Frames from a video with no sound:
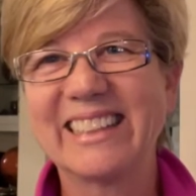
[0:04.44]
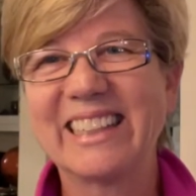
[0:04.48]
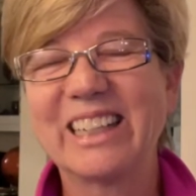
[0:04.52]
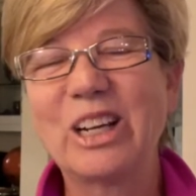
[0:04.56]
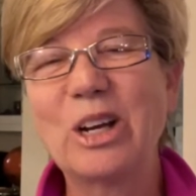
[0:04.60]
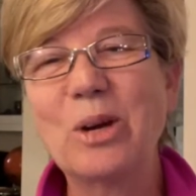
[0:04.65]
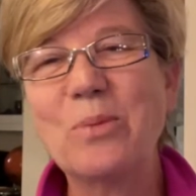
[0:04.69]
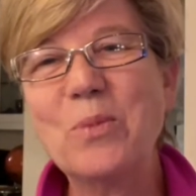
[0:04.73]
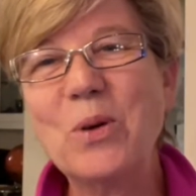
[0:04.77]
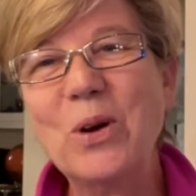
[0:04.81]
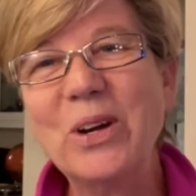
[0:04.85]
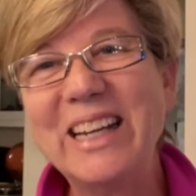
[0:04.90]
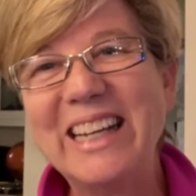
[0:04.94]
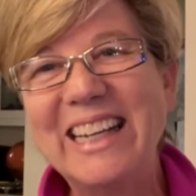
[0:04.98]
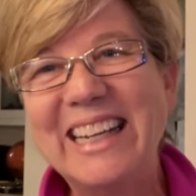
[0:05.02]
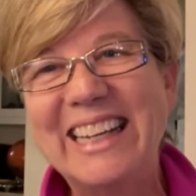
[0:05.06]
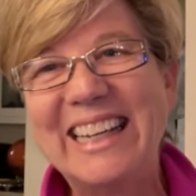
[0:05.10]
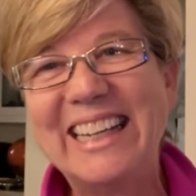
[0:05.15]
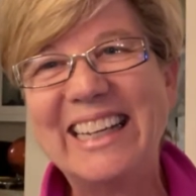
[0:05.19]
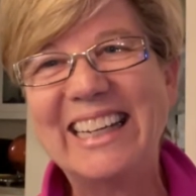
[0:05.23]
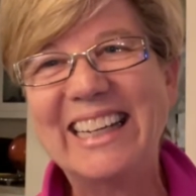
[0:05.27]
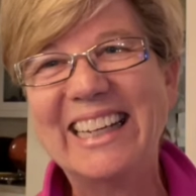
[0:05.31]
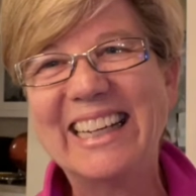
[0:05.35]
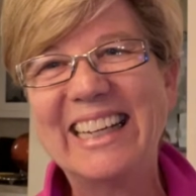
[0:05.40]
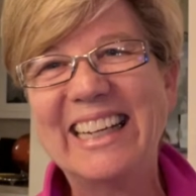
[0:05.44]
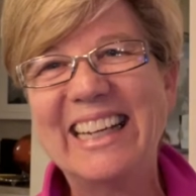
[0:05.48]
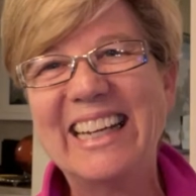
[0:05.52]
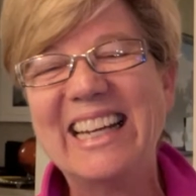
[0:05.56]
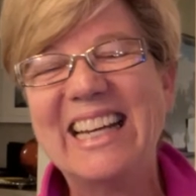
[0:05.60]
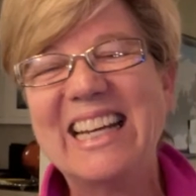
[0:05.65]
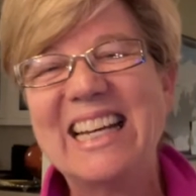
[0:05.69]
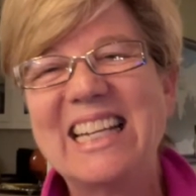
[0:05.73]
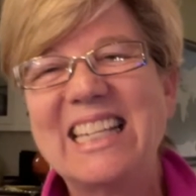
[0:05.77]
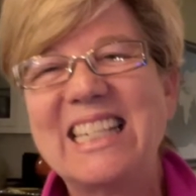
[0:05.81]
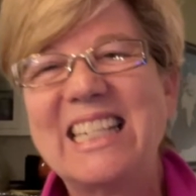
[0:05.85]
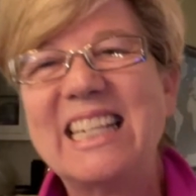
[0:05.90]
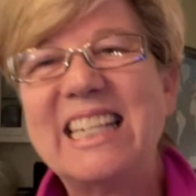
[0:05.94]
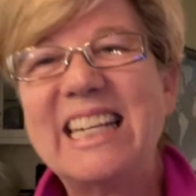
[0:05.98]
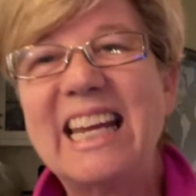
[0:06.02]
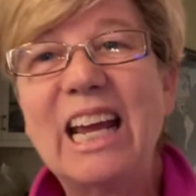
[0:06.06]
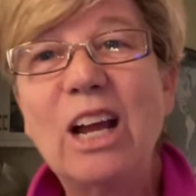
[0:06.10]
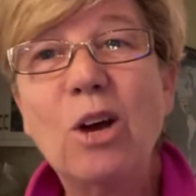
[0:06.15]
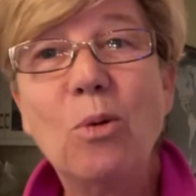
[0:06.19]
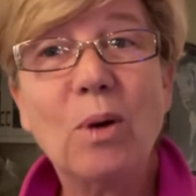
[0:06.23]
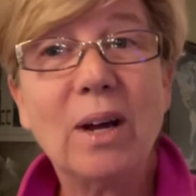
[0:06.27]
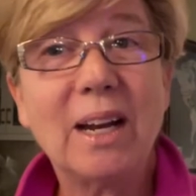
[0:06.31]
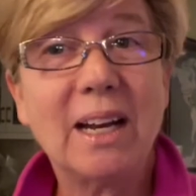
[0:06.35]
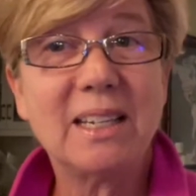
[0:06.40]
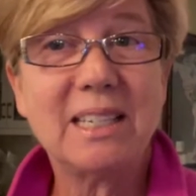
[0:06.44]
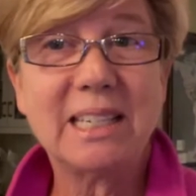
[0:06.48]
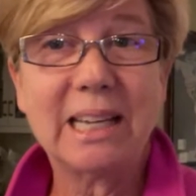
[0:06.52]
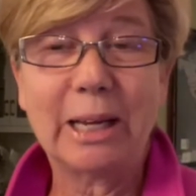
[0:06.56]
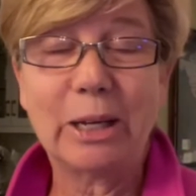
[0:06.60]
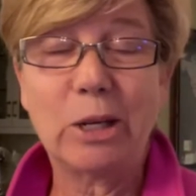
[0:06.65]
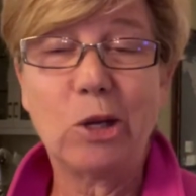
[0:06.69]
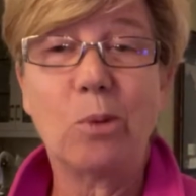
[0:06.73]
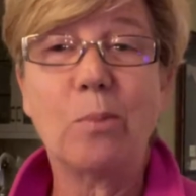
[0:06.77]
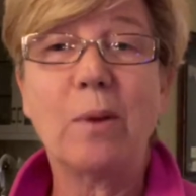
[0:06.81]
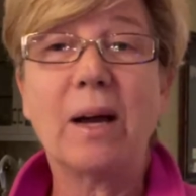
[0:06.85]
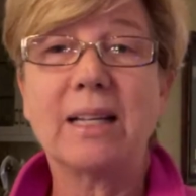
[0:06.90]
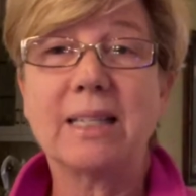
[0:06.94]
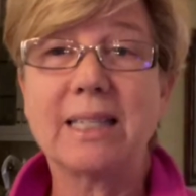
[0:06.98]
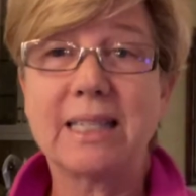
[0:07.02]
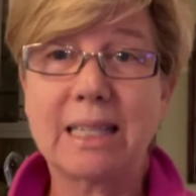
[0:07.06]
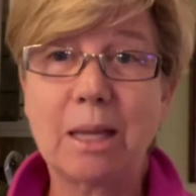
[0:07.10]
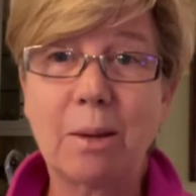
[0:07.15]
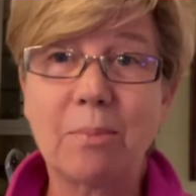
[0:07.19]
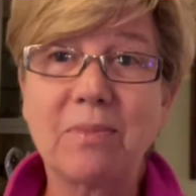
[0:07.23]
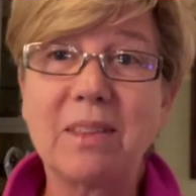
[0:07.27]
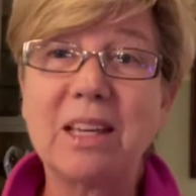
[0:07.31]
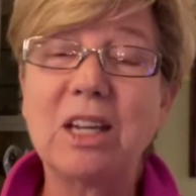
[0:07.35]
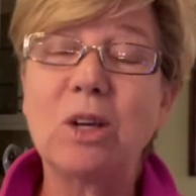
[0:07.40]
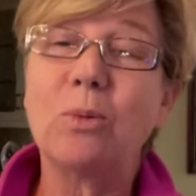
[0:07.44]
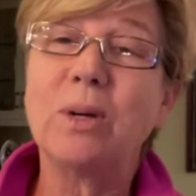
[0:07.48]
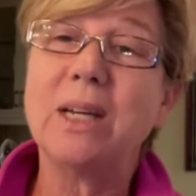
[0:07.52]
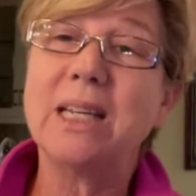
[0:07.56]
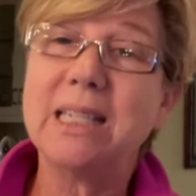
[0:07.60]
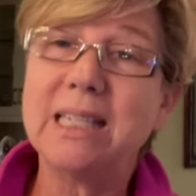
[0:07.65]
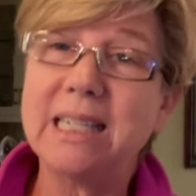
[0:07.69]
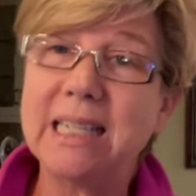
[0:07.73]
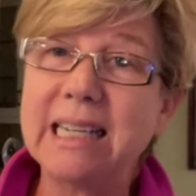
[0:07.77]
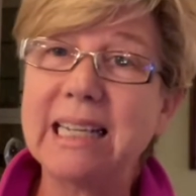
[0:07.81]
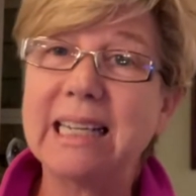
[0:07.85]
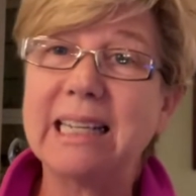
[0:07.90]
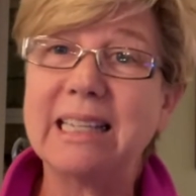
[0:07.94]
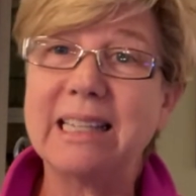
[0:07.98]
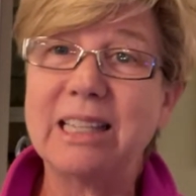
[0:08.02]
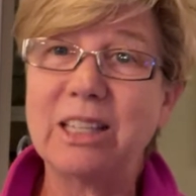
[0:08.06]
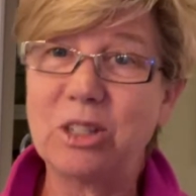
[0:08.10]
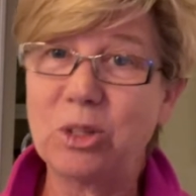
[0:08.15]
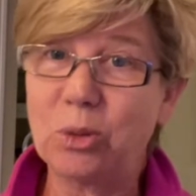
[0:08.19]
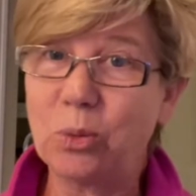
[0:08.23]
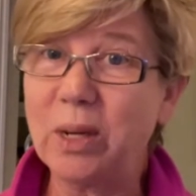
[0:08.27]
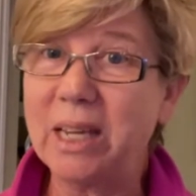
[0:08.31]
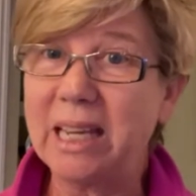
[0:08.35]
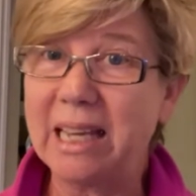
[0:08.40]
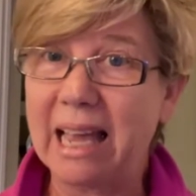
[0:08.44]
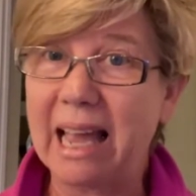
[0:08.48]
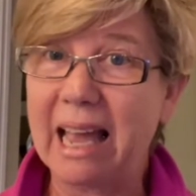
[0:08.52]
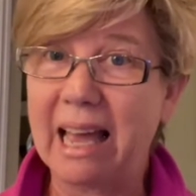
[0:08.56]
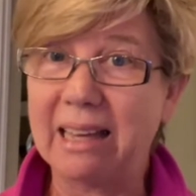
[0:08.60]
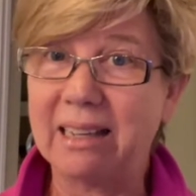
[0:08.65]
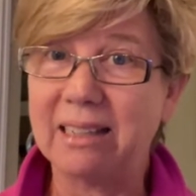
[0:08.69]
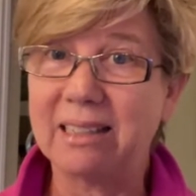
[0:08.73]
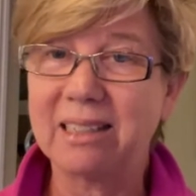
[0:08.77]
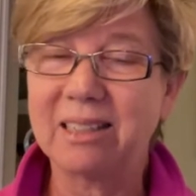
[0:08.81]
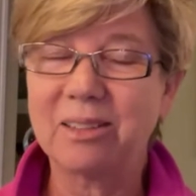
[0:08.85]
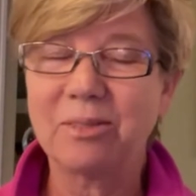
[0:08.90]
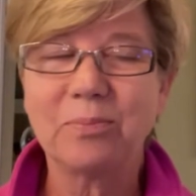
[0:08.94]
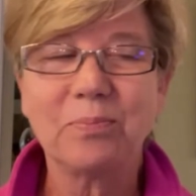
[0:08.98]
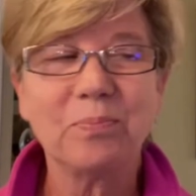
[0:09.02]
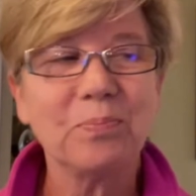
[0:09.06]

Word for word: Good morning. Today I want to tell you about something we did this weekend.